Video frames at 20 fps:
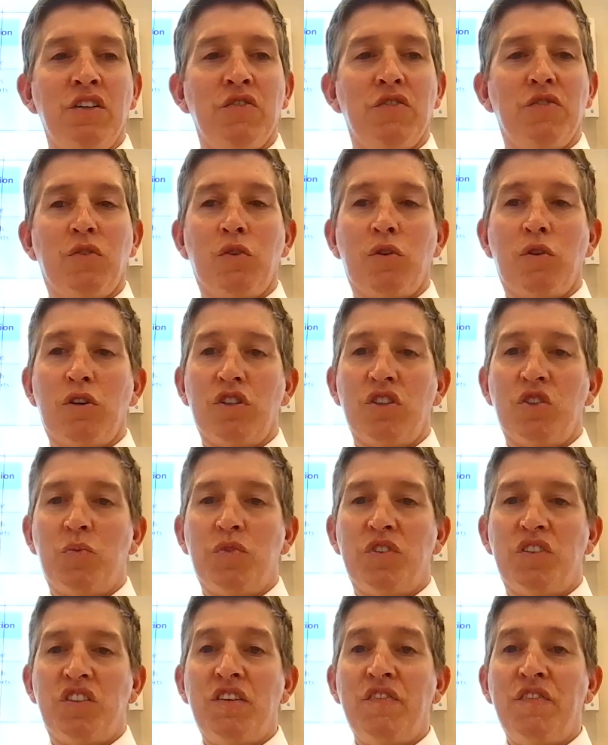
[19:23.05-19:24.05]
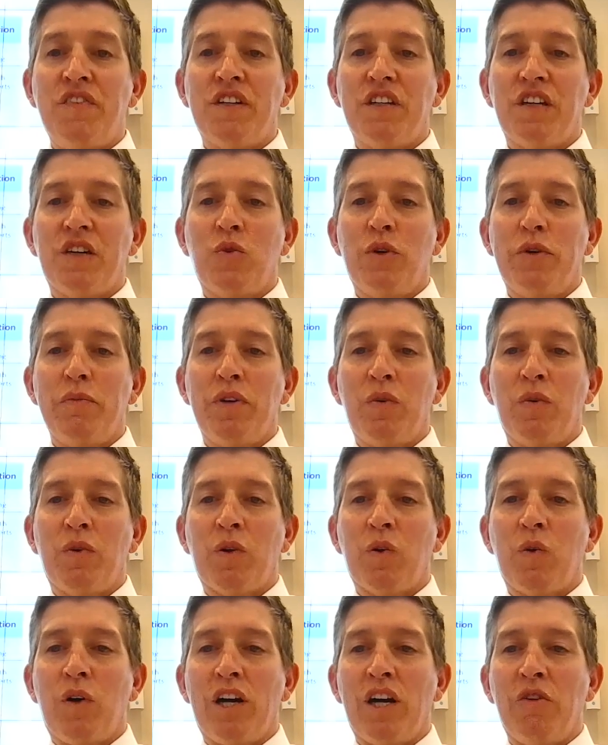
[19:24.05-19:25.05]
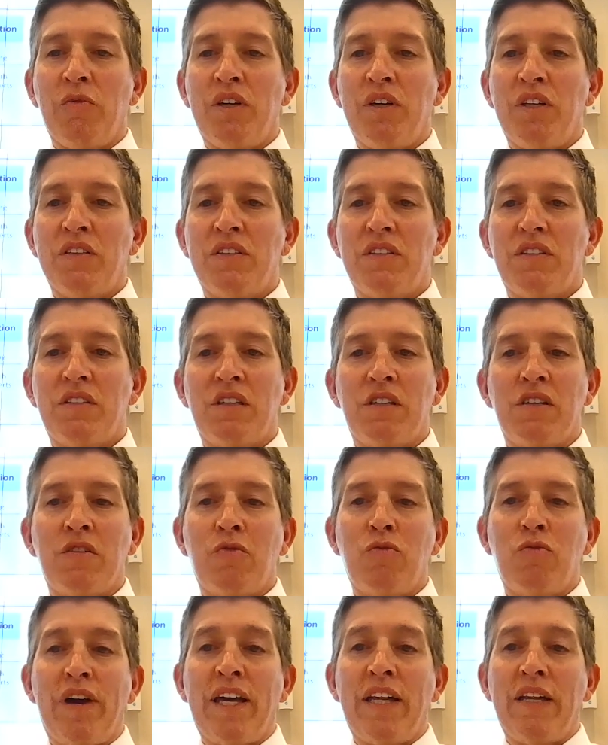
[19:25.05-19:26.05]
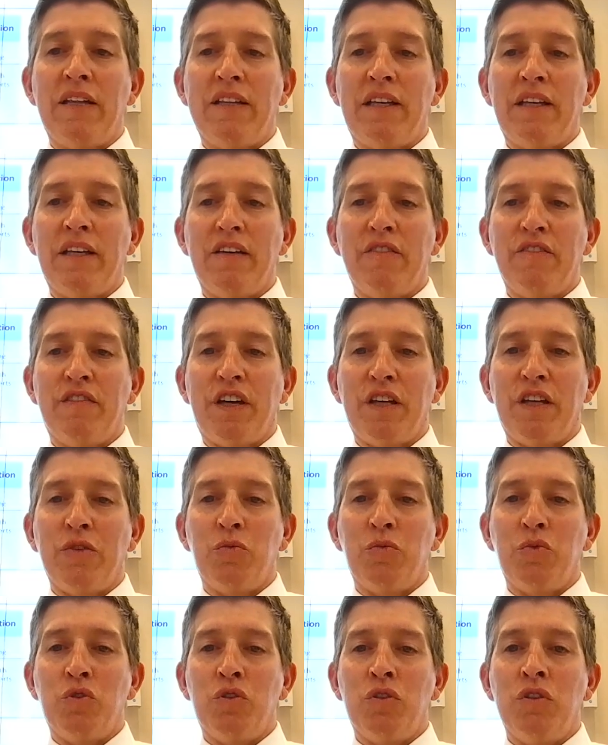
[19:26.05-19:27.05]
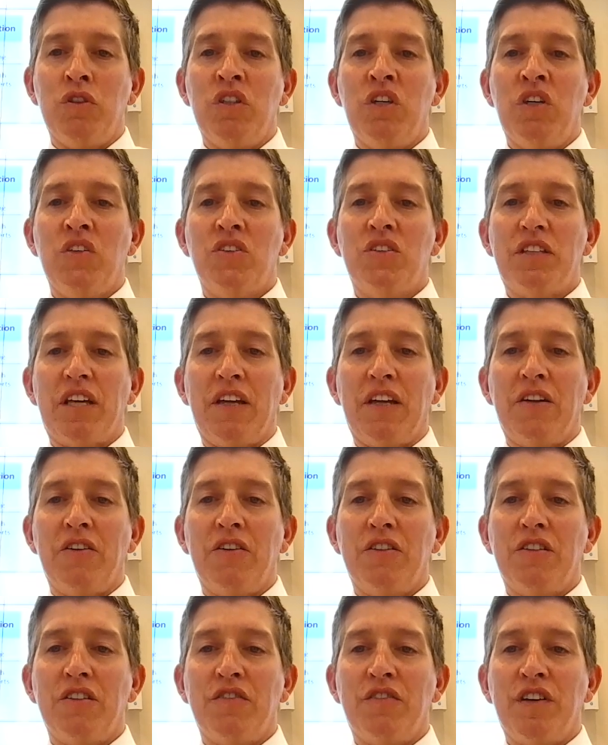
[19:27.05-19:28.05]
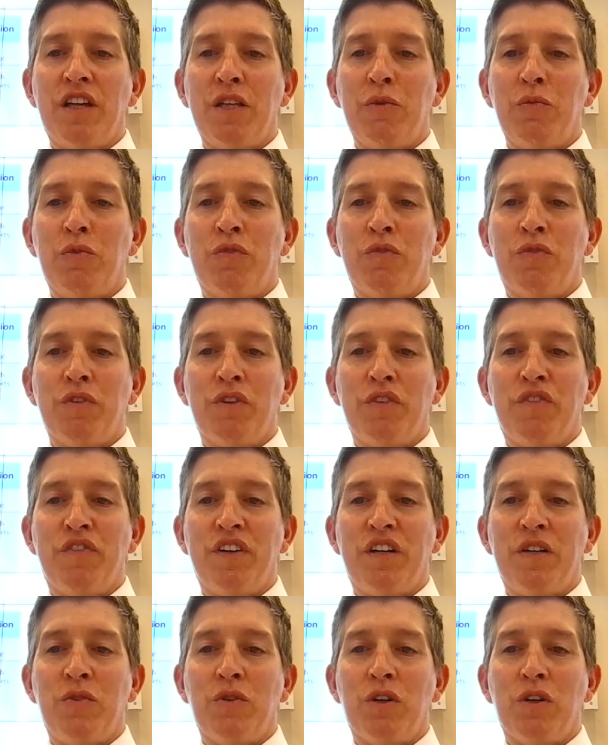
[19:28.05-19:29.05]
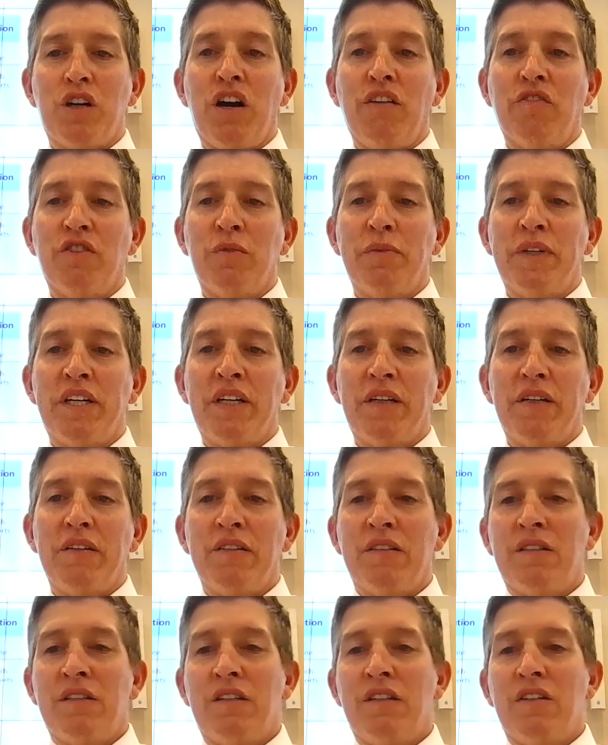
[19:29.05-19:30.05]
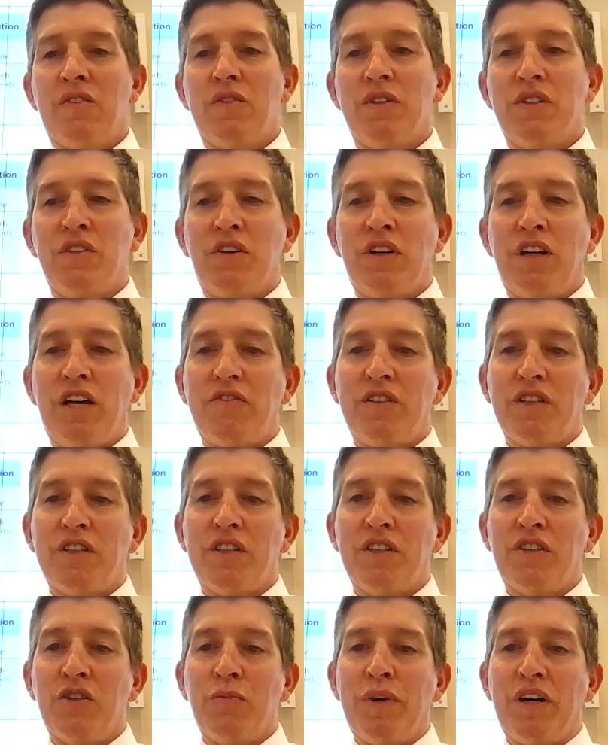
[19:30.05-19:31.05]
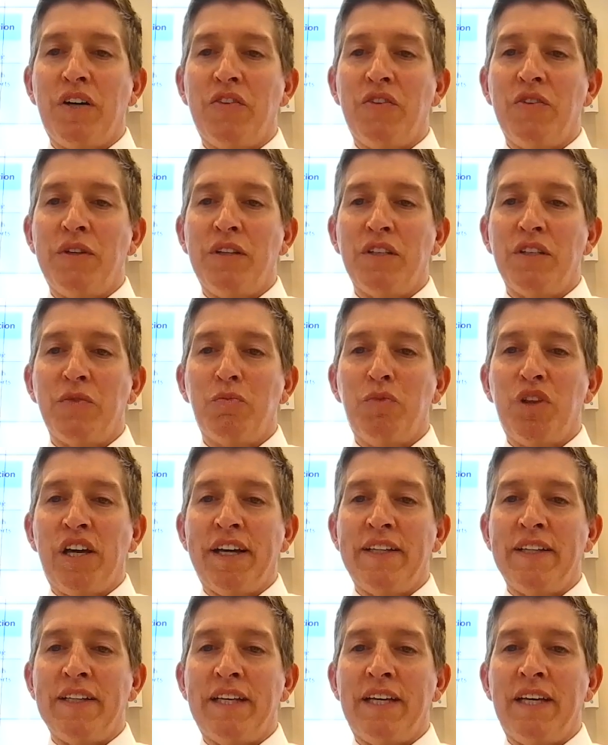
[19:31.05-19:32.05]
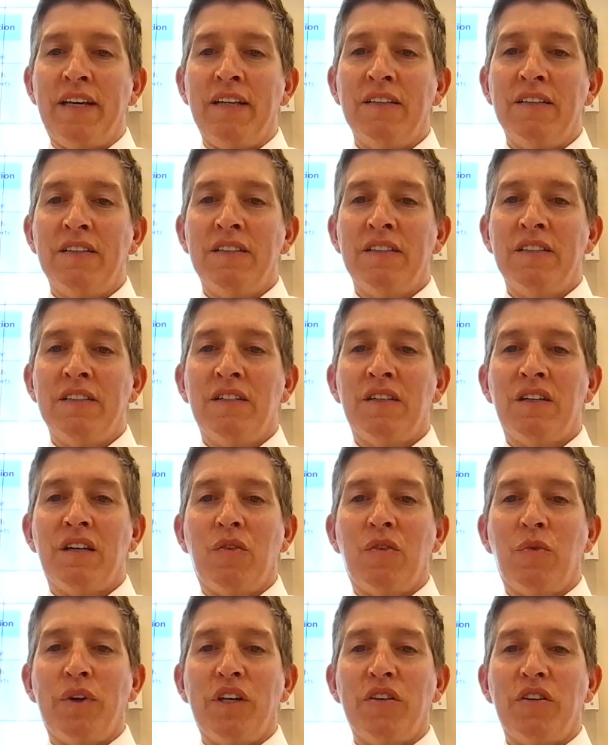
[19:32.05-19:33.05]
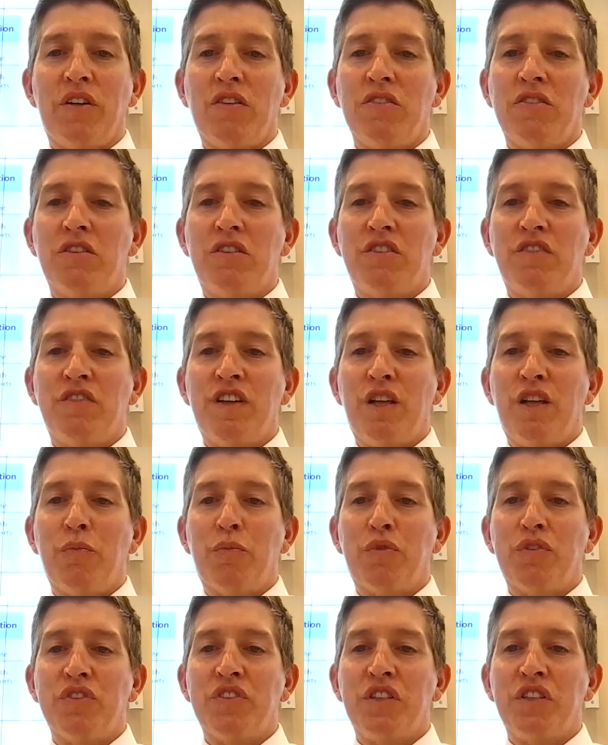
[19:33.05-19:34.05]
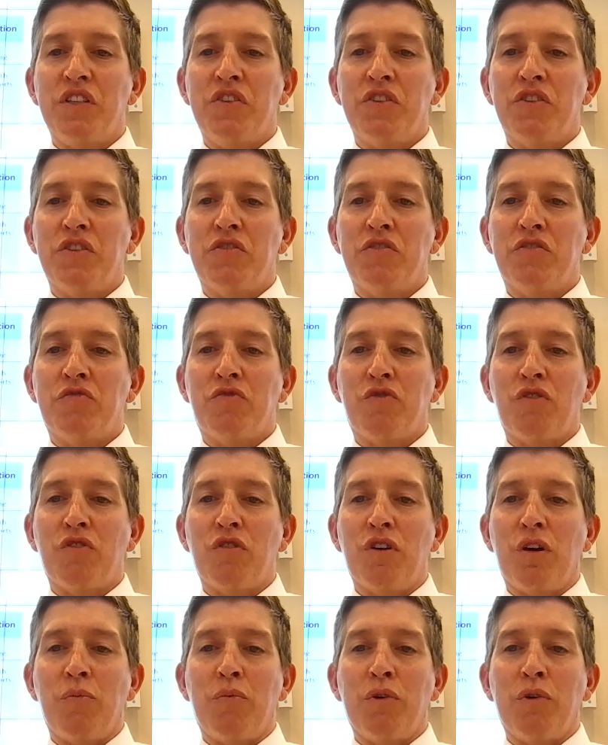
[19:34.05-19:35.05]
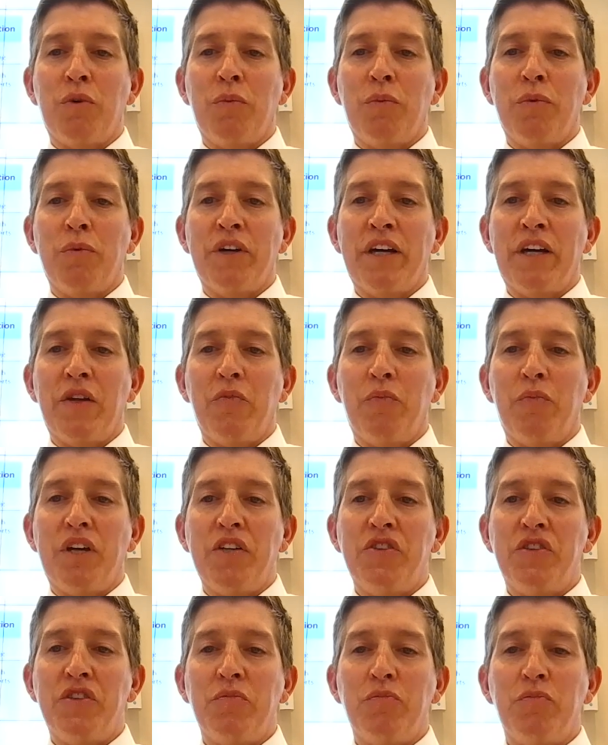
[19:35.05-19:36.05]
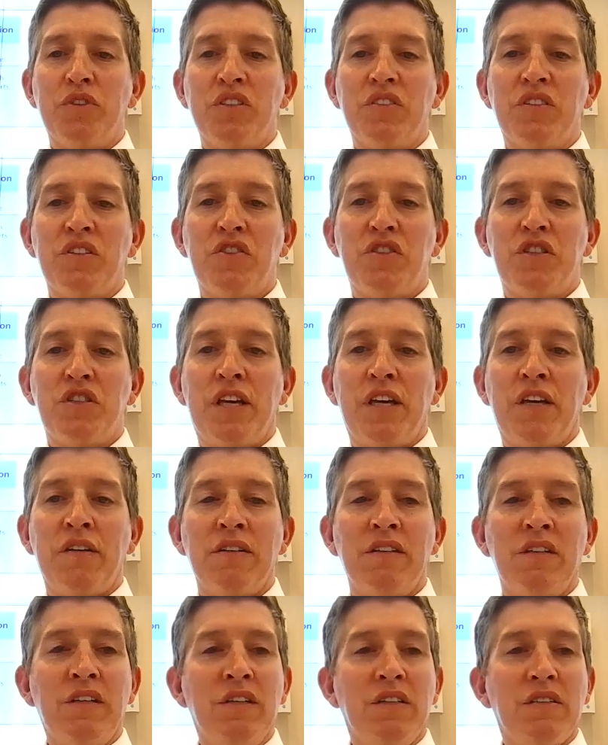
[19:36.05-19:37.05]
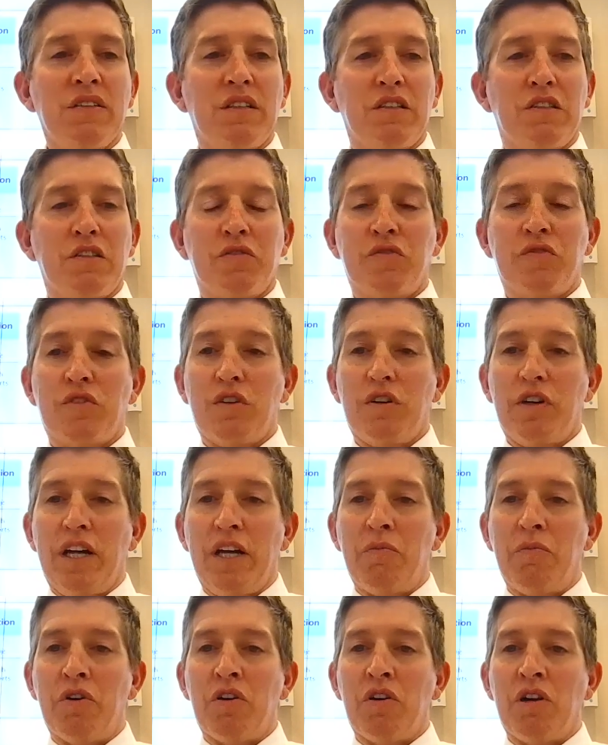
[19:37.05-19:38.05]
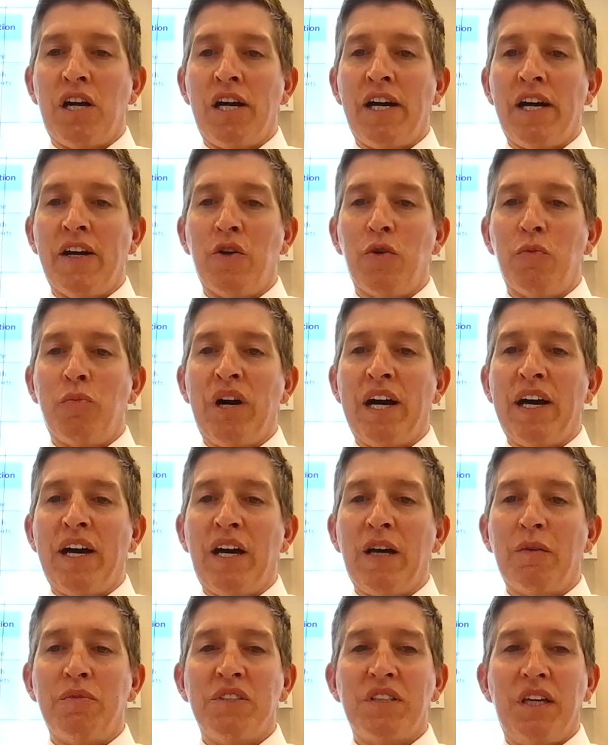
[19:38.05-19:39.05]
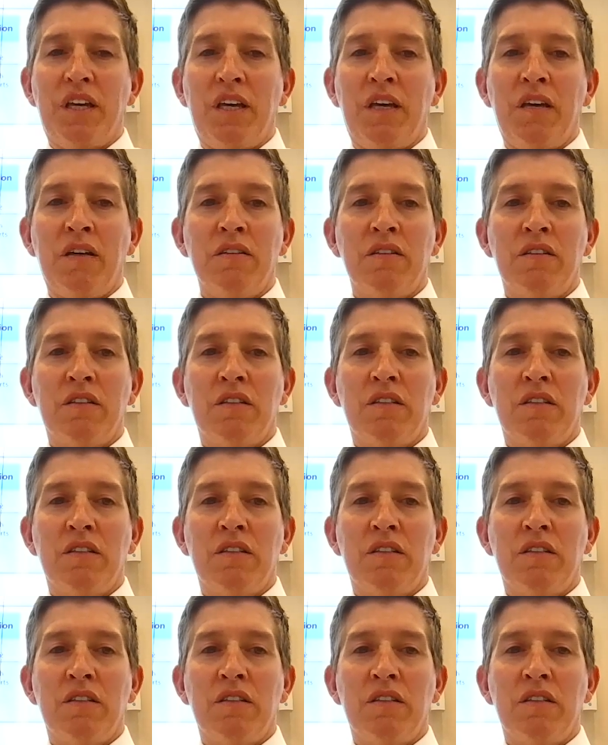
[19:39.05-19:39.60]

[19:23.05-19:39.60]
For specific equipment requirements, there are readily available standards available from the federal government. We don't have to go about doing this blindly. We can also develop procedures for appropriate patient positioning, such as for MRI or biopsy.